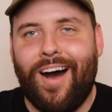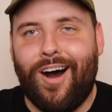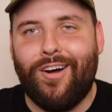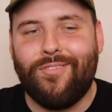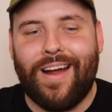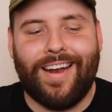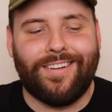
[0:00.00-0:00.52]

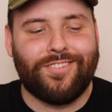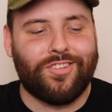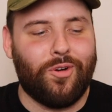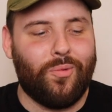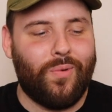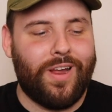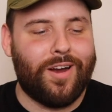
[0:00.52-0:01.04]
All right,
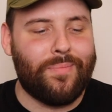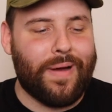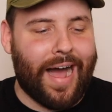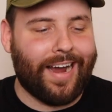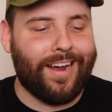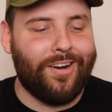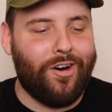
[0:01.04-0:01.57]
so we are
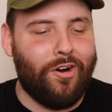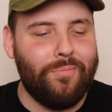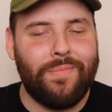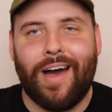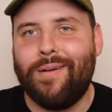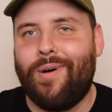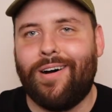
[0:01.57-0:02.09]
back at home.
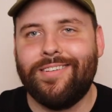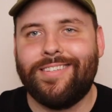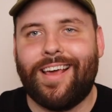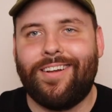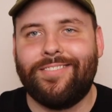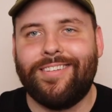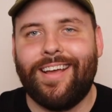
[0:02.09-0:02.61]
I'm all
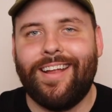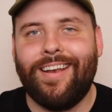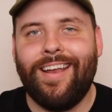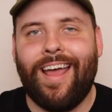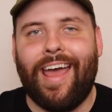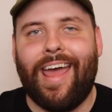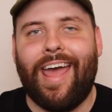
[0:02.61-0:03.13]
settled
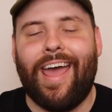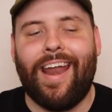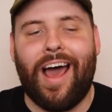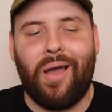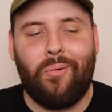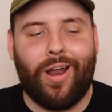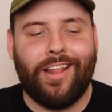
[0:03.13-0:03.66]
in and
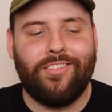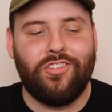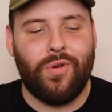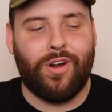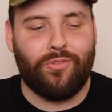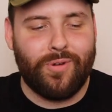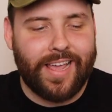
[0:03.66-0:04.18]
I wanted to
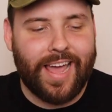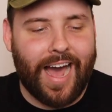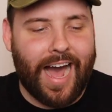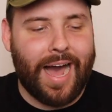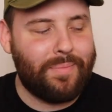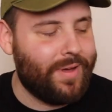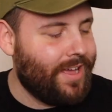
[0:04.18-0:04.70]
do a
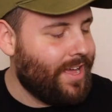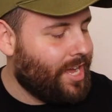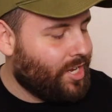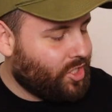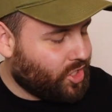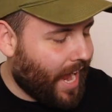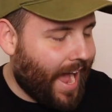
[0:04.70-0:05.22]
recap
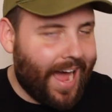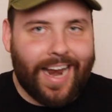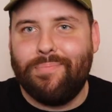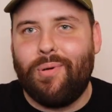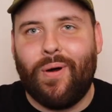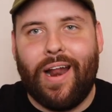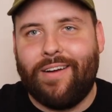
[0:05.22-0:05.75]
chat
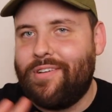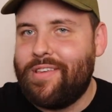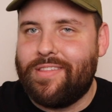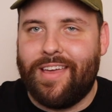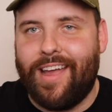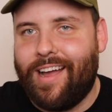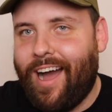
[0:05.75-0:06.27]
about
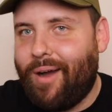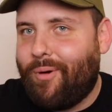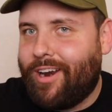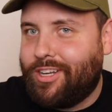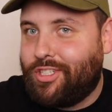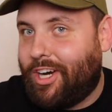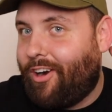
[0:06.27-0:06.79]
everything. I
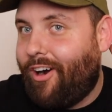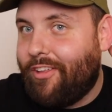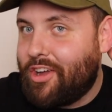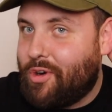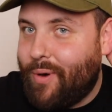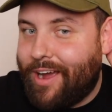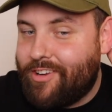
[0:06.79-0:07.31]
want to share all
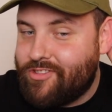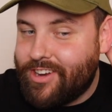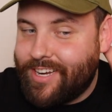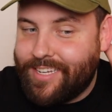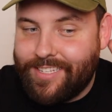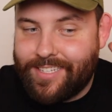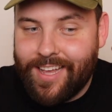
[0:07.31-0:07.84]
the
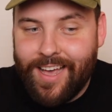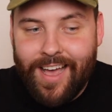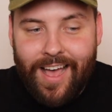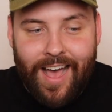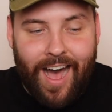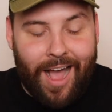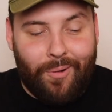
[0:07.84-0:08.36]
questions.
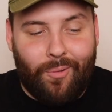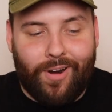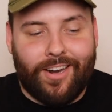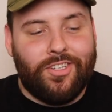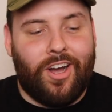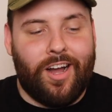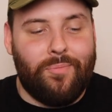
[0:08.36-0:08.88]
I
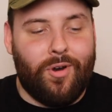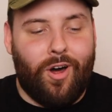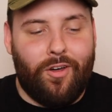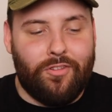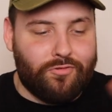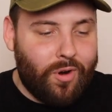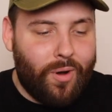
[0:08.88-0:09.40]
want to talk about
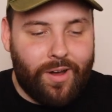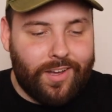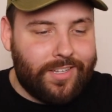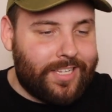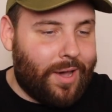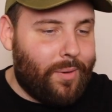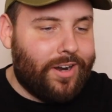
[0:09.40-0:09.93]
all the
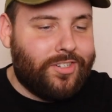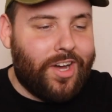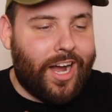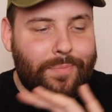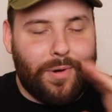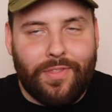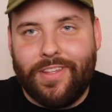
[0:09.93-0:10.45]
roles. I want to
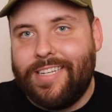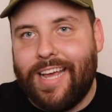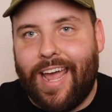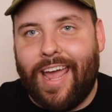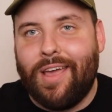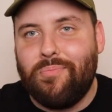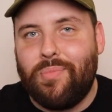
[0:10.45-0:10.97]
talk about the
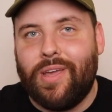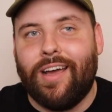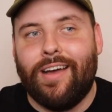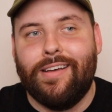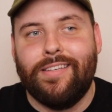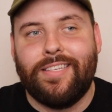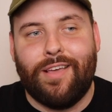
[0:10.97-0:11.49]
day,
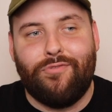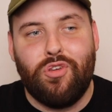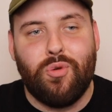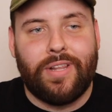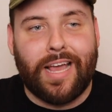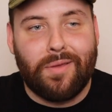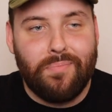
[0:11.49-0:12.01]
because if
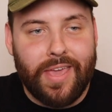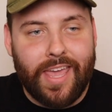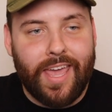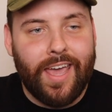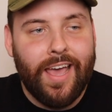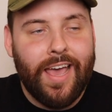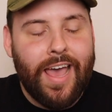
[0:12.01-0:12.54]
you were like
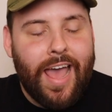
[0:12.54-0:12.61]
me,